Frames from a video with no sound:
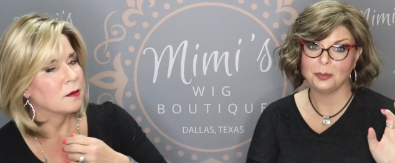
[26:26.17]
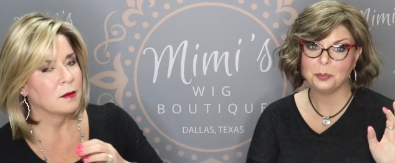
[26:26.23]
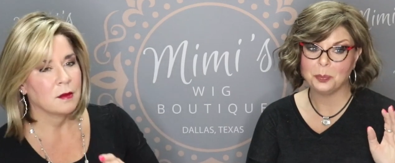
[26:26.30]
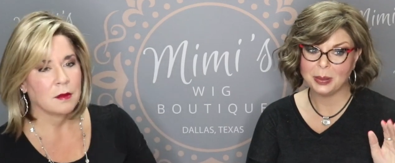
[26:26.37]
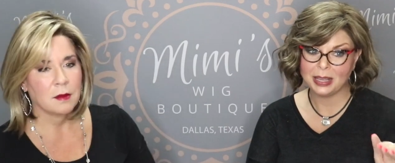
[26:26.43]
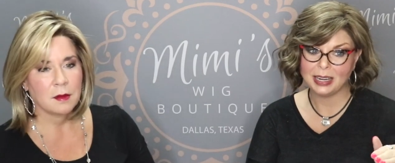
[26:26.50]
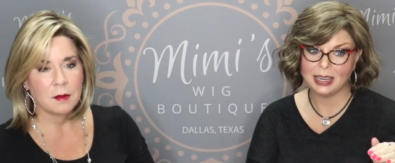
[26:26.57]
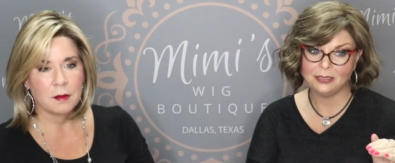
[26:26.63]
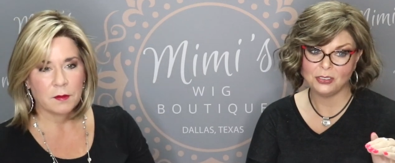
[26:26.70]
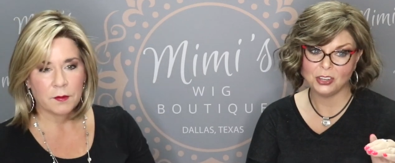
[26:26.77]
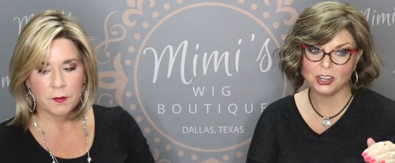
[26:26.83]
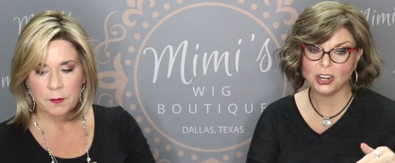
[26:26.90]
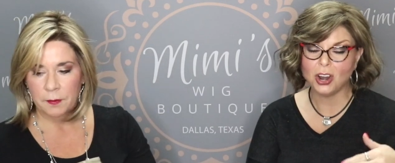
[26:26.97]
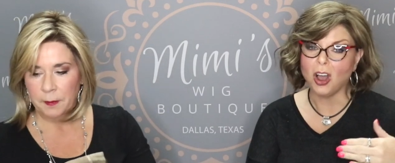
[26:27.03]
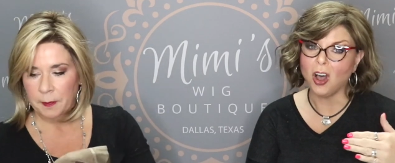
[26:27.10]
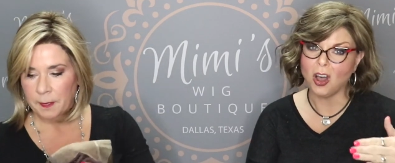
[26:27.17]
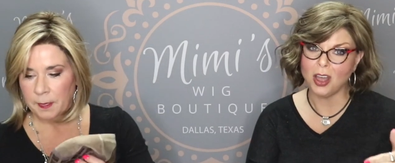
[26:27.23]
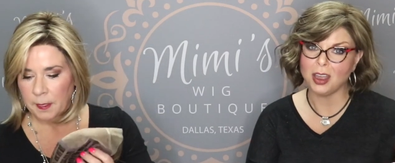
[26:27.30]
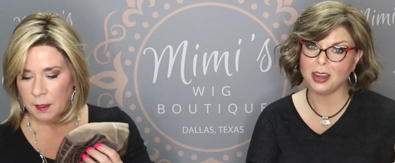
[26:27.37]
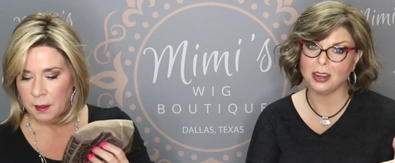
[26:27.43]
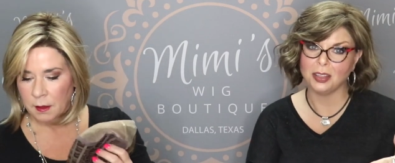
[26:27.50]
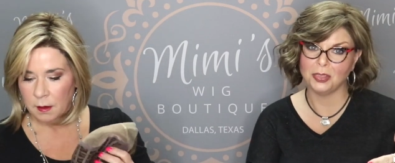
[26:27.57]
Speaker 1: But if you're
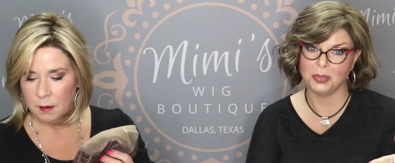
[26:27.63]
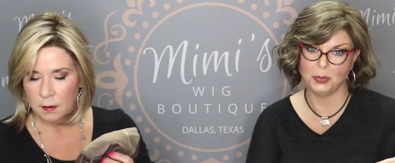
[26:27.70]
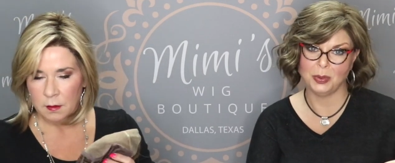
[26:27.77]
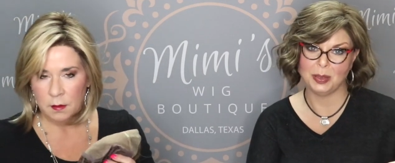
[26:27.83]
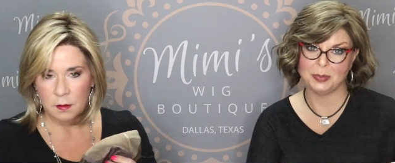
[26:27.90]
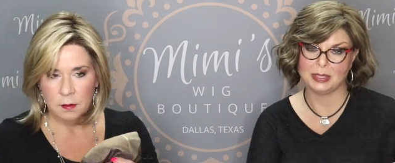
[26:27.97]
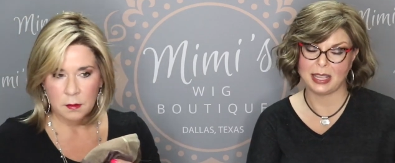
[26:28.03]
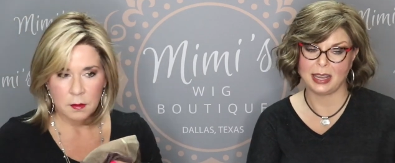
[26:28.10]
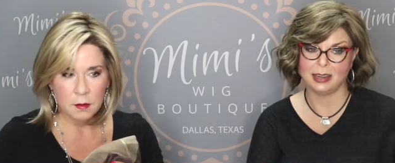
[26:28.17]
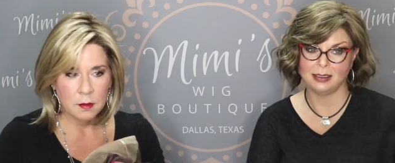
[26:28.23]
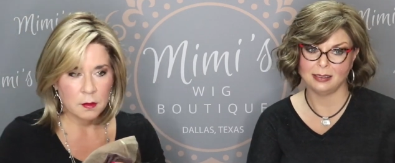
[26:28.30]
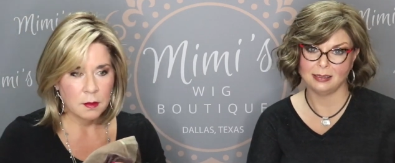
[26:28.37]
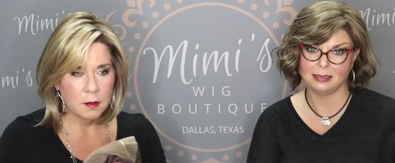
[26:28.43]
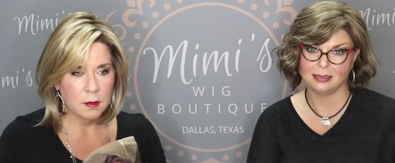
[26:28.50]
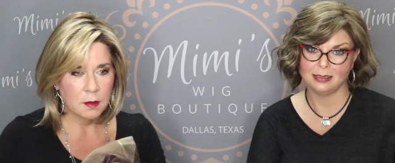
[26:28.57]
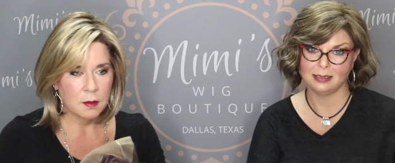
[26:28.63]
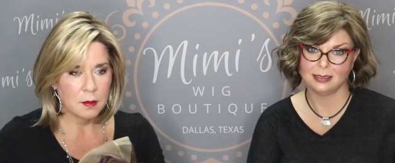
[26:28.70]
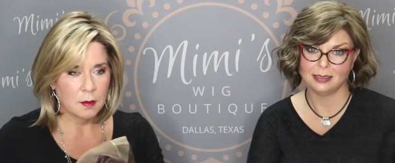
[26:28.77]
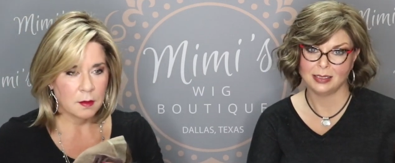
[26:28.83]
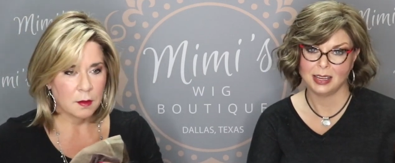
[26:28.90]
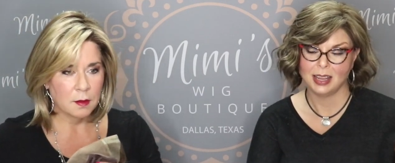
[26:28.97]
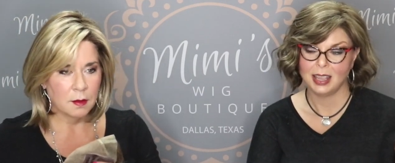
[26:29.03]
on the website
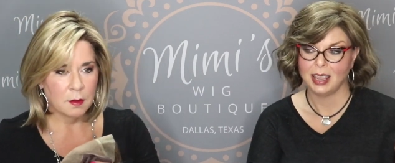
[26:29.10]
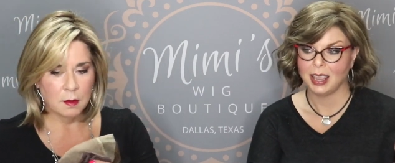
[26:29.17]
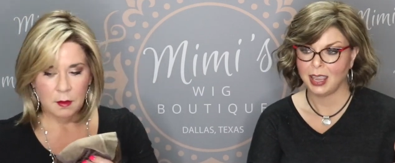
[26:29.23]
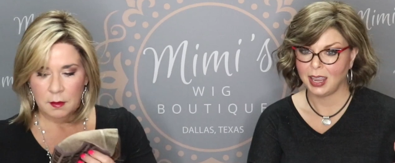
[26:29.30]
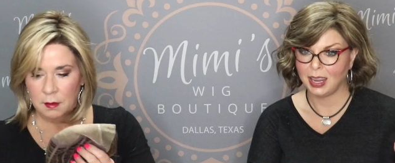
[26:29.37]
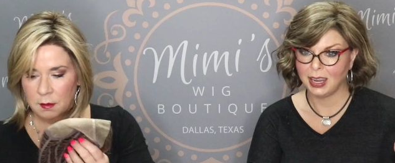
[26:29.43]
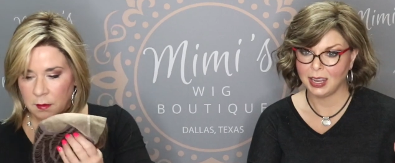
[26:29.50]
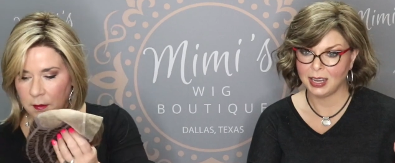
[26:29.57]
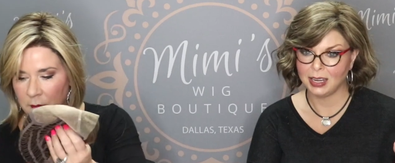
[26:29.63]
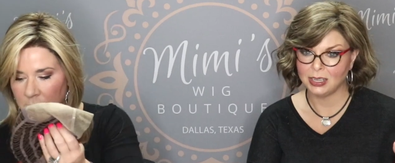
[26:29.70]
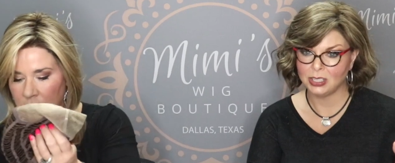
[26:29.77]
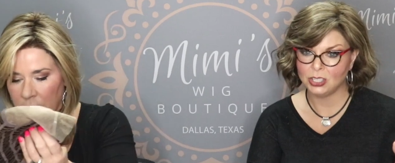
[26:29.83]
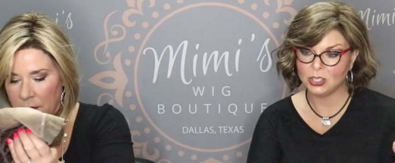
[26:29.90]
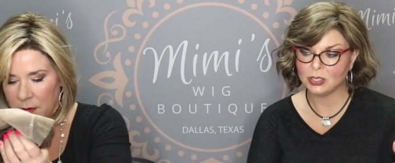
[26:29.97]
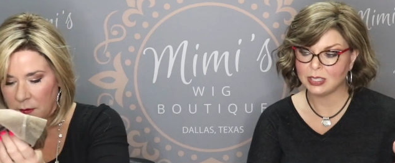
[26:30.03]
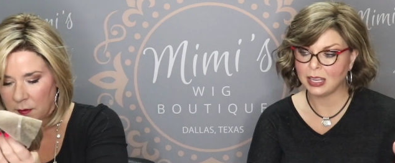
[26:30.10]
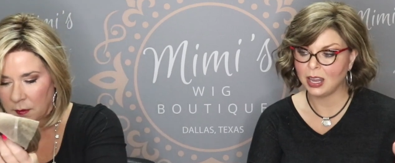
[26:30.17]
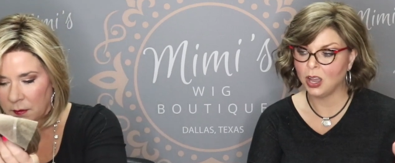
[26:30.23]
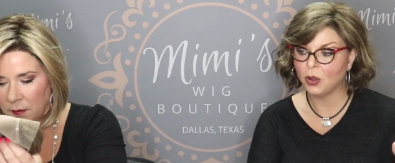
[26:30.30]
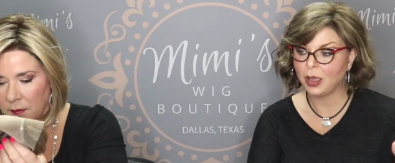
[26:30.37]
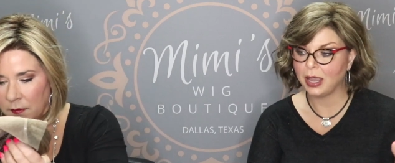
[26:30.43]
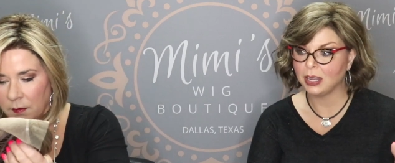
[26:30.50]
and you say,
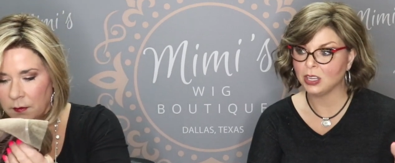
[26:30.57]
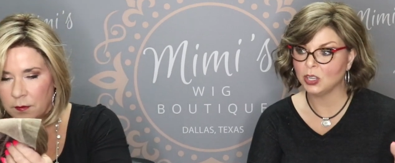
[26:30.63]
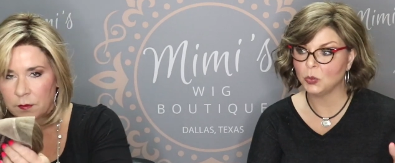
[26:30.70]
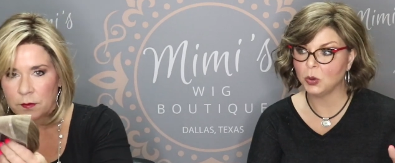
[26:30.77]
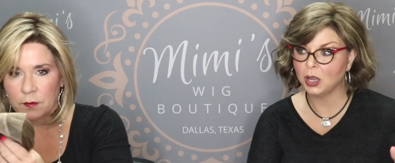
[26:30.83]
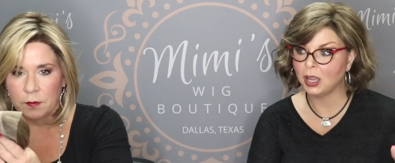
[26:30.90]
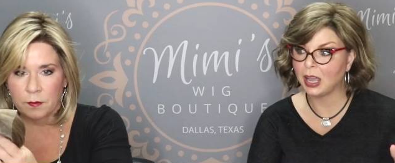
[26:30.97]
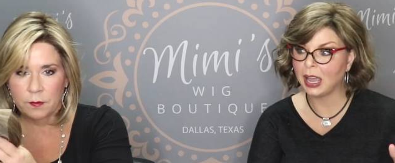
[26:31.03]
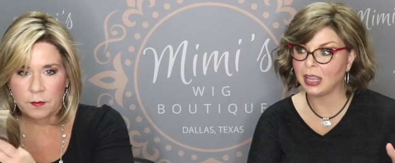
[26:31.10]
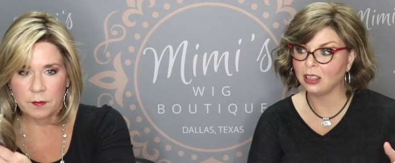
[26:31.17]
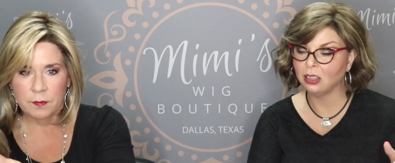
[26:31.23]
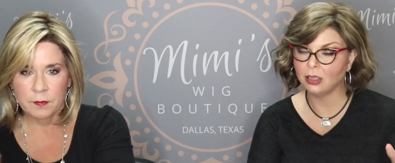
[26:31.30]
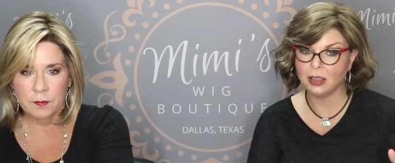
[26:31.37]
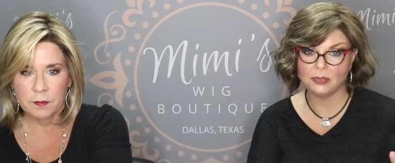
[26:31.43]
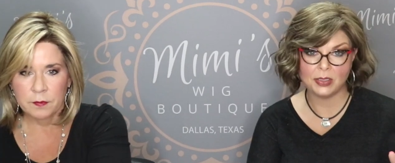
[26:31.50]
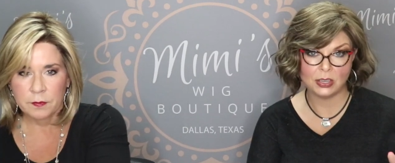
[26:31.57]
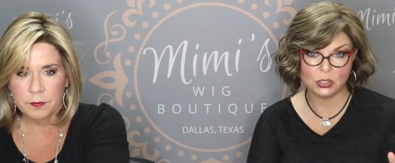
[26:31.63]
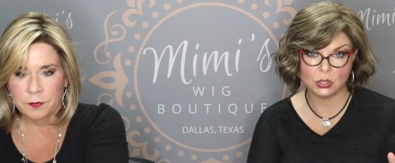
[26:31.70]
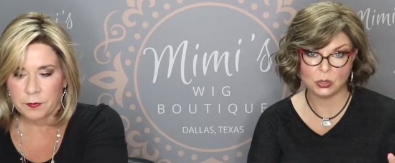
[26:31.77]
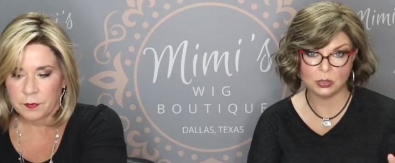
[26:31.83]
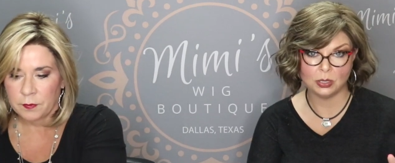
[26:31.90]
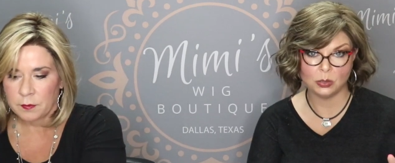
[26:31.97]
okay, you know what? I love that
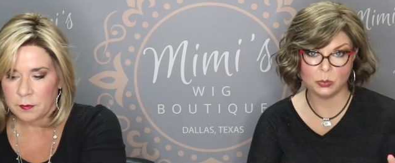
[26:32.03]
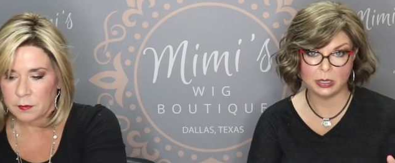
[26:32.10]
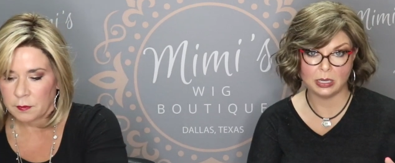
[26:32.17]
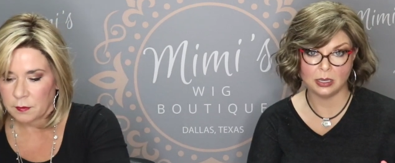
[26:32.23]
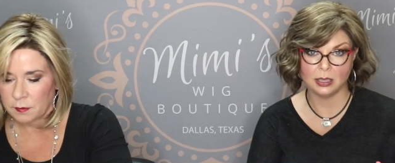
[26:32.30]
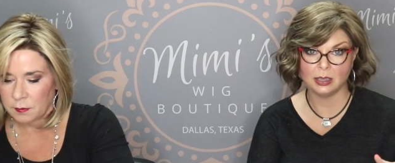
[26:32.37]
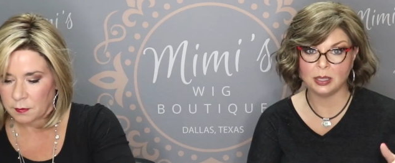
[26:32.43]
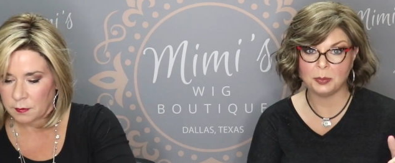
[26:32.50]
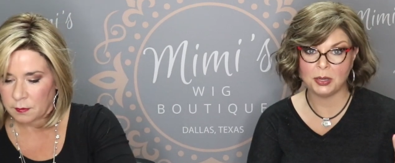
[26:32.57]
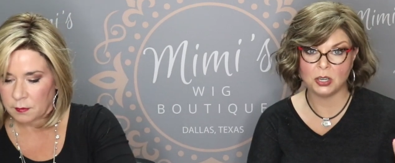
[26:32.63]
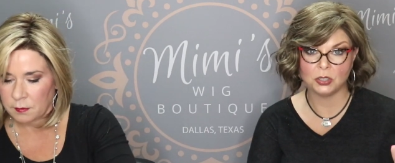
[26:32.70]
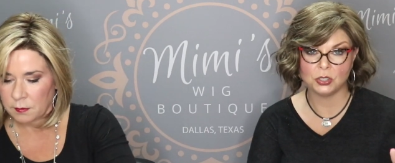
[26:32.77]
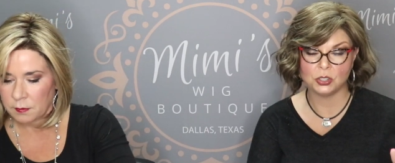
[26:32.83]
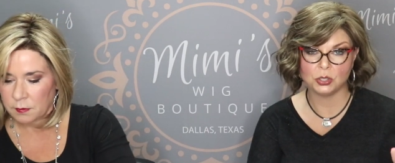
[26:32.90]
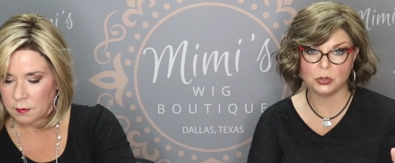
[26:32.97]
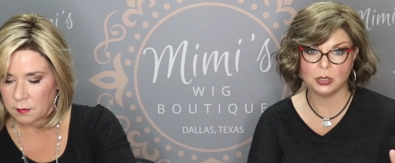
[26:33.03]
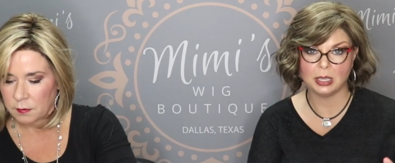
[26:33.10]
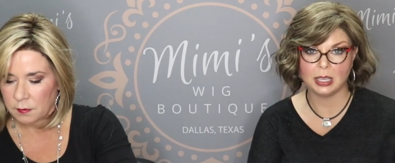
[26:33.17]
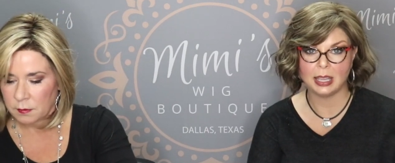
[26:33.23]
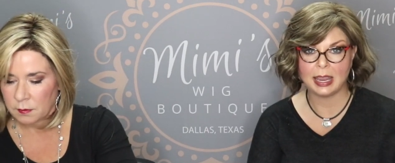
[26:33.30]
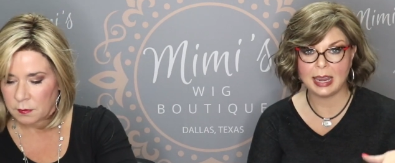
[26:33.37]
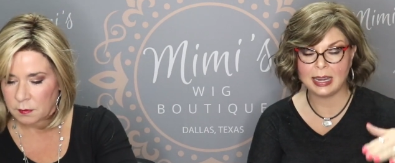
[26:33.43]
Julia wig. Let me go to
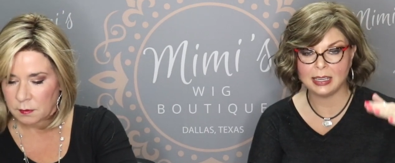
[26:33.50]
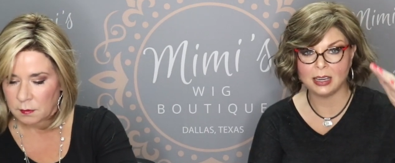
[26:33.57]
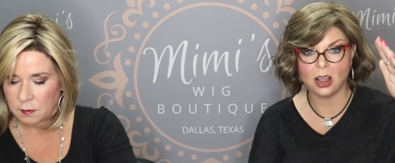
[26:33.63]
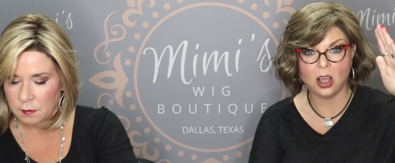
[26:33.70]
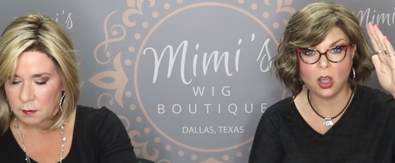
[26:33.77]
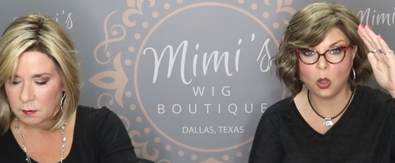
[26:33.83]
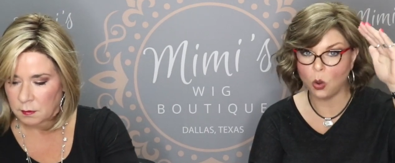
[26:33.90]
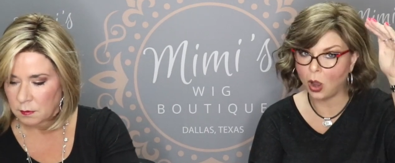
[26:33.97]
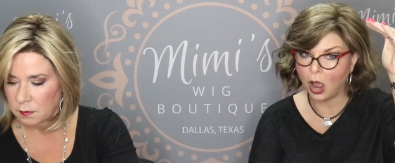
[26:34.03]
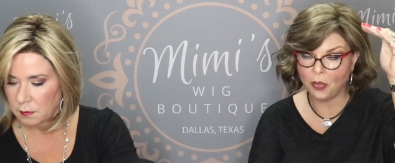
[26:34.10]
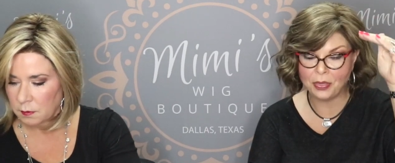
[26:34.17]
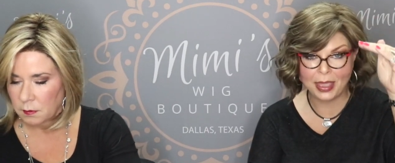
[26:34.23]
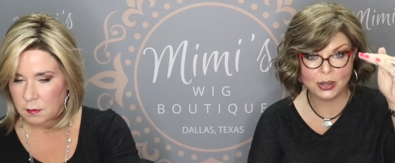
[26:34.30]
Julia. And that